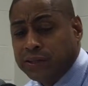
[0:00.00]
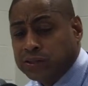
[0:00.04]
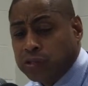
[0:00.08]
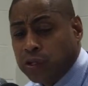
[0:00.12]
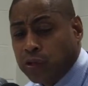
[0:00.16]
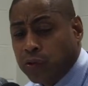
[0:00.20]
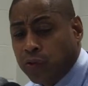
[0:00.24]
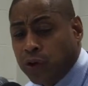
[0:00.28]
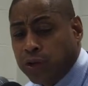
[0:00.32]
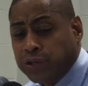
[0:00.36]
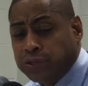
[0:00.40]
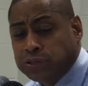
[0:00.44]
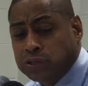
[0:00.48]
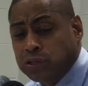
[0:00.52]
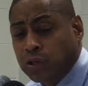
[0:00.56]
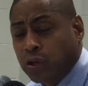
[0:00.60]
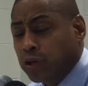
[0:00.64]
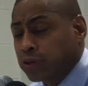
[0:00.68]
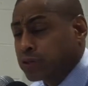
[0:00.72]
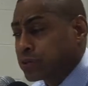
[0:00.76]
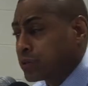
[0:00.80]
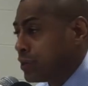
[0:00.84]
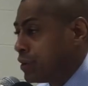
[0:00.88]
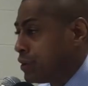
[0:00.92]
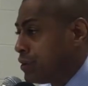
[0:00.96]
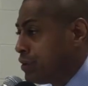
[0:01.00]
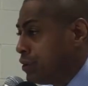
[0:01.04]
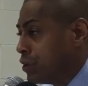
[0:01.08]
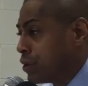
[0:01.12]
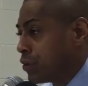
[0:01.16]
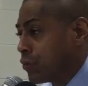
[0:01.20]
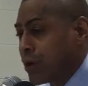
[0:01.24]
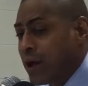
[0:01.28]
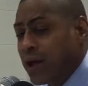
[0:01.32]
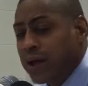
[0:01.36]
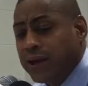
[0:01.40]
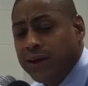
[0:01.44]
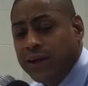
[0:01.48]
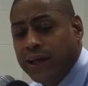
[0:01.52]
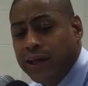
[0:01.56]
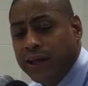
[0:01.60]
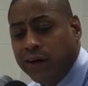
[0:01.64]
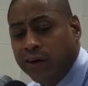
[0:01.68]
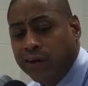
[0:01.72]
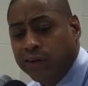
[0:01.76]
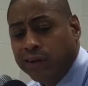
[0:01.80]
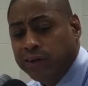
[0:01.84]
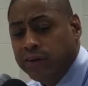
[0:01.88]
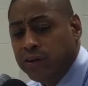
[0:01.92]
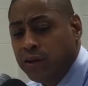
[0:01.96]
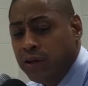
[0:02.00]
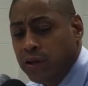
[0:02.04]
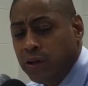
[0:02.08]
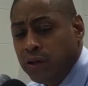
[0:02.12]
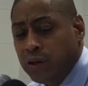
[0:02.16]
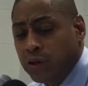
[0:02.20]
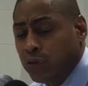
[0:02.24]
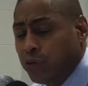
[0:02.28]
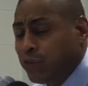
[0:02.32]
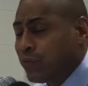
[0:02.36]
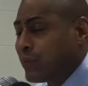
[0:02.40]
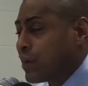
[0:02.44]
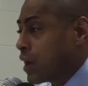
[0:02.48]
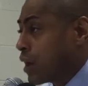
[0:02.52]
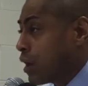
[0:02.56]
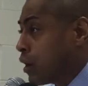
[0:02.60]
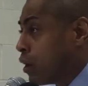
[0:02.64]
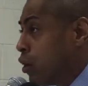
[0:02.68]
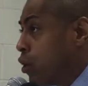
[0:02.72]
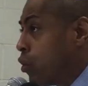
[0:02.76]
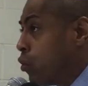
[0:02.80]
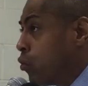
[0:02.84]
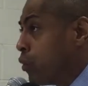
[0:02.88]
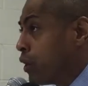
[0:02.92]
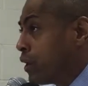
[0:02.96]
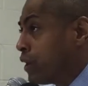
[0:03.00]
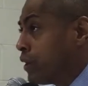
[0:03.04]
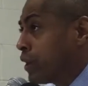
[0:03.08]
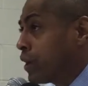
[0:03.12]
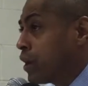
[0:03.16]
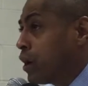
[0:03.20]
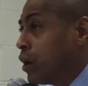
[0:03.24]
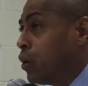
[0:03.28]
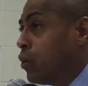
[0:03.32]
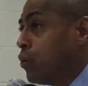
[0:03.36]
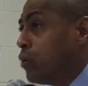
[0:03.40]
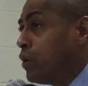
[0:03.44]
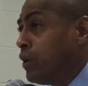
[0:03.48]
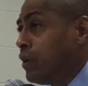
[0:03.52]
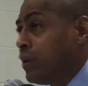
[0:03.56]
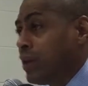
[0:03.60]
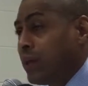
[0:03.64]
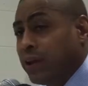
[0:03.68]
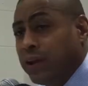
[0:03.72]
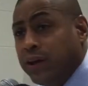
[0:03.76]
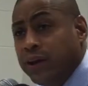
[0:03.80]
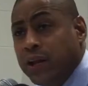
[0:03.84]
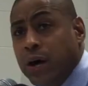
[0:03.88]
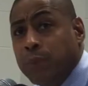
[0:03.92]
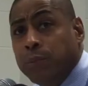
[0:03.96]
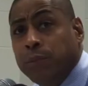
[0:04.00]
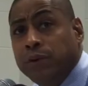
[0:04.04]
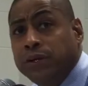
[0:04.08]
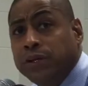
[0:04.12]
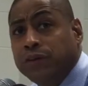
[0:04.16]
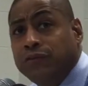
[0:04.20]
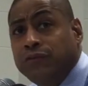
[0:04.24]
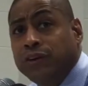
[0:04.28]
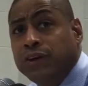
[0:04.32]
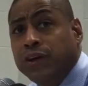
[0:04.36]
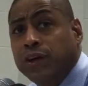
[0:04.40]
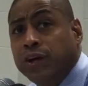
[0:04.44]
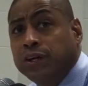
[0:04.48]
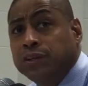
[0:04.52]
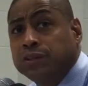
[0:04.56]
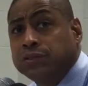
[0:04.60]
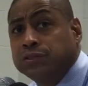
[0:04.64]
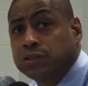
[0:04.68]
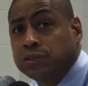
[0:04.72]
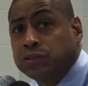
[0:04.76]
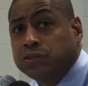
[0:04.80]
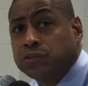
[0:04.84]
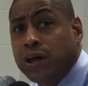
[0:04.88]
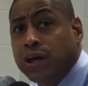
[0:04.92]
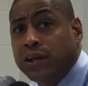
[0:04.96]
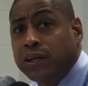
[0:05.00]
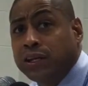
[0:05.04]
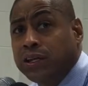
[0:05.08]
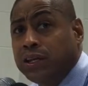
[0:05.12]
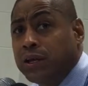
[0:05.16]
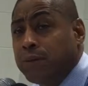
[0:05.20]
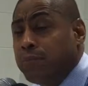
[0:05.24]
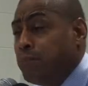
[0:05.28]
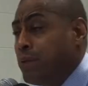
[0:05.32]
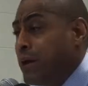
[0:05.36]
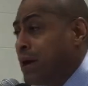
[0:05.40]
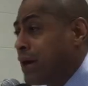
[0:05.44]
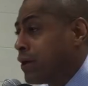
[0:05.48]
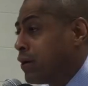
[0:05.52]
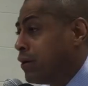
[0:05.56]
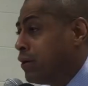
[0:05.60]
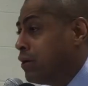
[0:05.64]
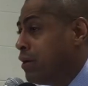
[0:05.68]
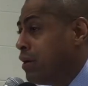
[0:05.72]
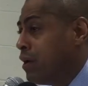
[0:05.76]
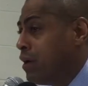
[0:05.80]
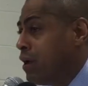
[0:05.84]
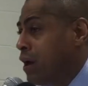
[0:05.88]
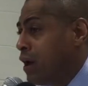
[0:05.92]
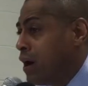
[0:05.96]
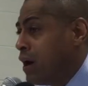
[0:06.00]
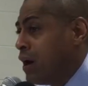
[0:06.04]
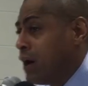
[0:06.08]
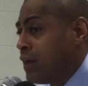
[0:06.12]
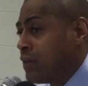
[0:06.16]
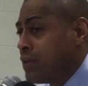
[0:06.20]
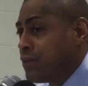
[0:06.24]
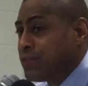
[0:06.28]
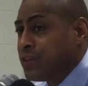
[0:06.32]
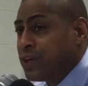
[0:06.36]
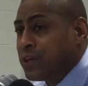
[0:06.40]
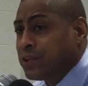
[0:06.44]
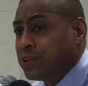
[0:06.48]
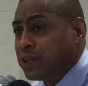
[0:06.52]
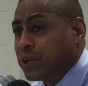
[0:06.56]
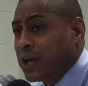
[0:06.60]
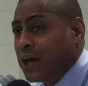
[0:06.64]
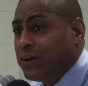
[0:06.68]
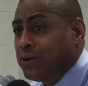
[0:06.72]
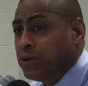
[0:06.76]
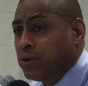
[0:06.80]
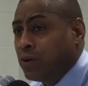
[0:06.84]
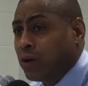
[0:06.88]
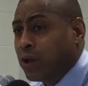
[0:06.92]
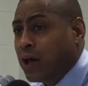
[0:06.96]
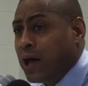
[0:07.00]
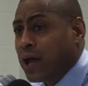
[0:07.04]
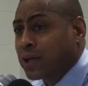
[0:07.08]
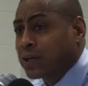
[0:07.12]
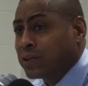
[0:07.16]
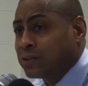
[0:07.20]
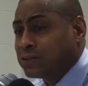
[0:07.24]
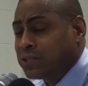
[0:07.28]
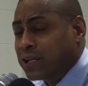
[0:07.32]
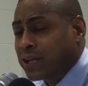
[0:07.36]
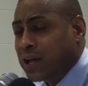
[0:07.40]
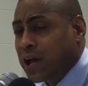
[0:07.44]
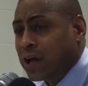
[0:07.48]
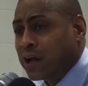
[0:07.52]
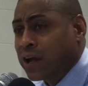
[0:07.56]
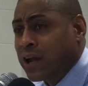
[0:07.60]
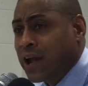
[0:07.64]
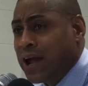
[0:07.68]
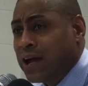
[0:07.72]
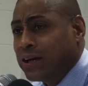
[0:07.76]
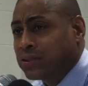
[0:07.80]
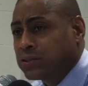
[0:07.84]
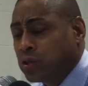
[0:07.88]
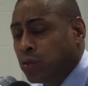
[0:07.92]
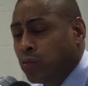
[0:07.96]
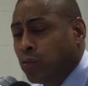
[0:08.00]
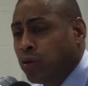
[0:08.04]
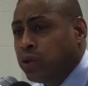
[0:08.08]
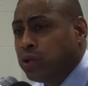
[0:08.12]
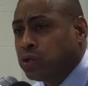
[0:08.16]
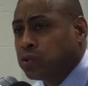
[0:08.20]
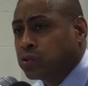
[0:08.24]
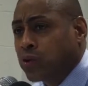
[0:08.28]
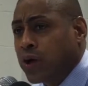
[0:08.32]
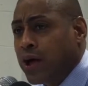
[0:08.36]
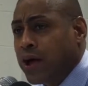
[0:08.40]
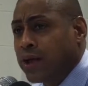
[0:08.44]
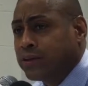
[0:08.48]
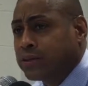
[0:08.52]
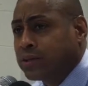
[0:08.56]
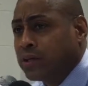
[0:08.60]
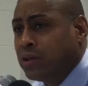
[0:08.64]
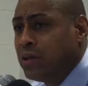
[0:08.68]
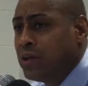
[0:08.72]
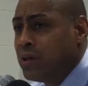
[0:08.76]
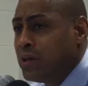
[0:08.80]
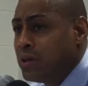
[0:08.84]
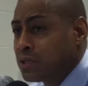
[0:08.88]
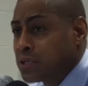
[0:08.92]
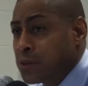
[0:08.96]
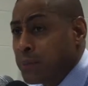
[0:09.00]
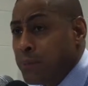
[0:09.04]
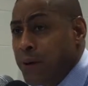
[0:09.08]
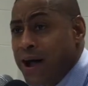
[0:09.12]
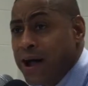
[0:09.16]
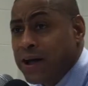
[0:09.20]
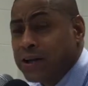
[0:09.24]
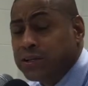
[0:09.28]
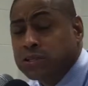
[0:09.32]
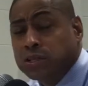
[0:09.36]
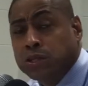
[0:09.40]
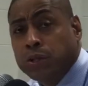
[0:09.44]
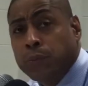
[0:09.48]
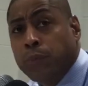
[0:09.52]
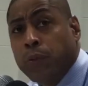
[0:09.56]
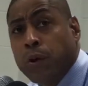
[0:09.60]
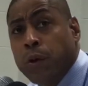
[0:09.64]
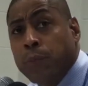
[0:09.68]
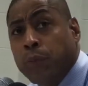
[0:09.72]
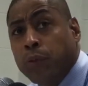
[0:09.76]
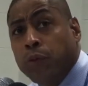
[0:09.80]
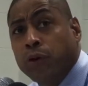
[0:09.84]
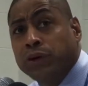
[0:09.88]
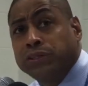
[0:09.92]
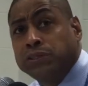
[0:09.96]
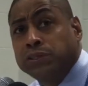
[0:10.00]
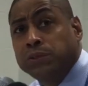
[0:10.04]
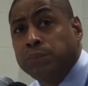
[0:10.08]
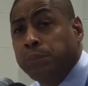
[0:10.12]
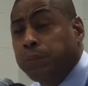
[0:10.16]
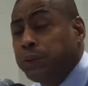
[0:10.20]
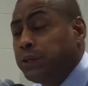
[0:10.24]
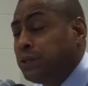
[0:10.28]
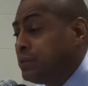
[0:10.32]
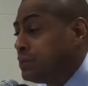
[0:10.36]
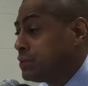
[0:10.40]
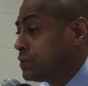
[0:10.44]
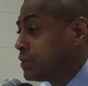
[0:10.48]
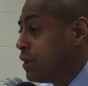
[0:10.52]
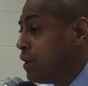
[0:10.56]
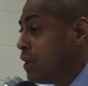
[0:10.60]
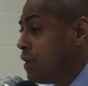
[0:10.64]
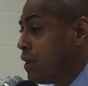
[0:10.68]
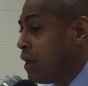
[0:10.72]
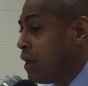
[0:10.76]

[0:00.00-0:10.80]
it's a great start to the year right now, and we've got a long way to go in a number of different areas to try to get better. The thing that I do like is that our guys are really trying to buy into the preparation piece.